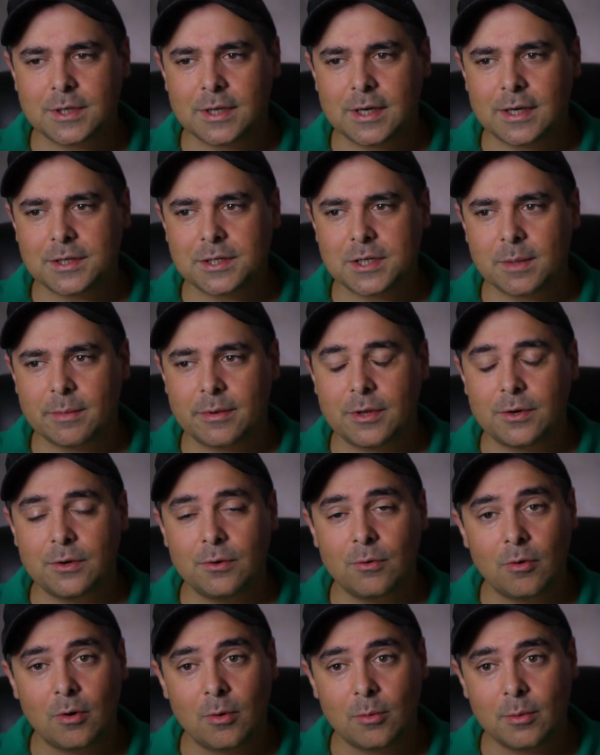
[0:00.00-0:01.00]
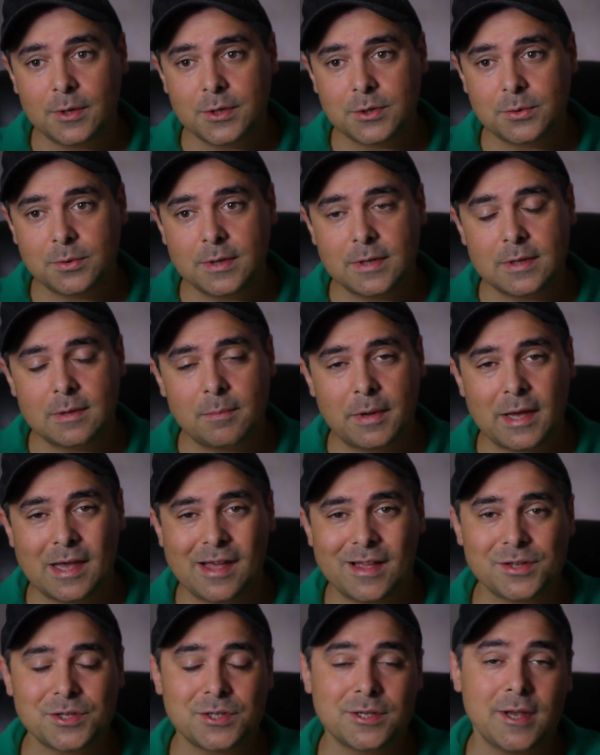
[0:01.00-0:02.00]
uh, some of the newer ones within the
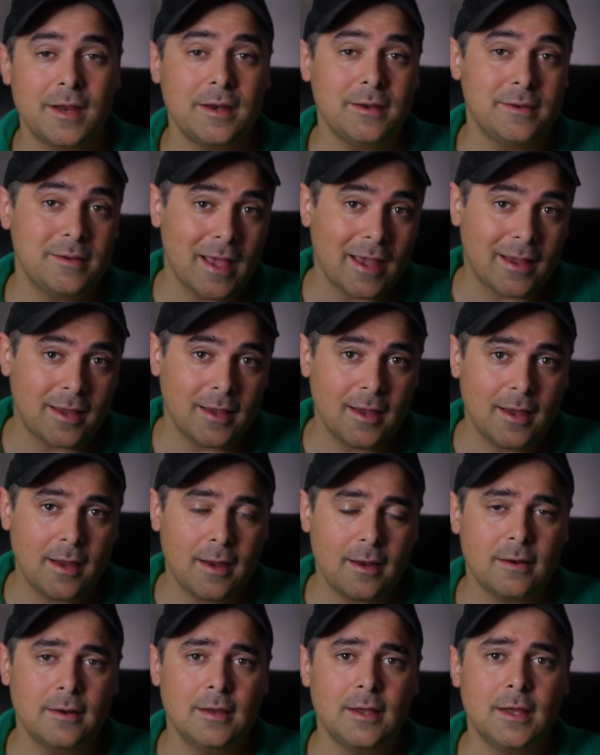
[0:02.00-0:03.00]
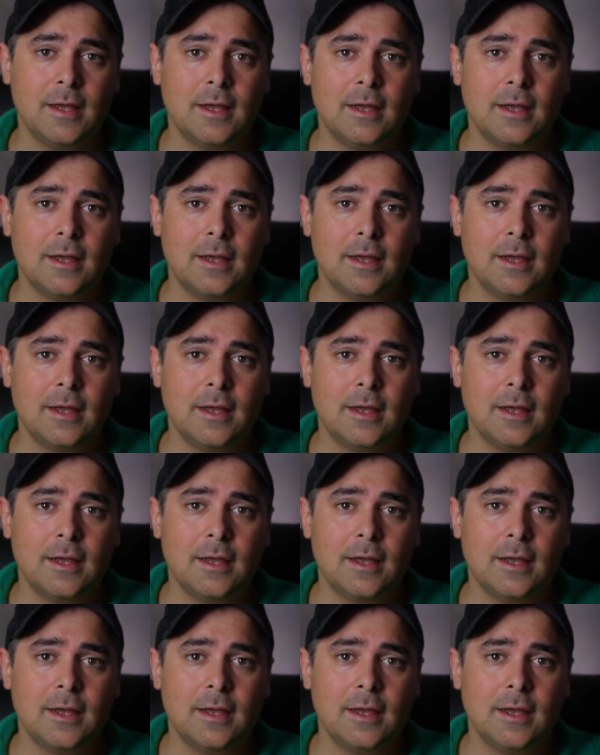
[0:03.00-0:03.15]
past, say, decade,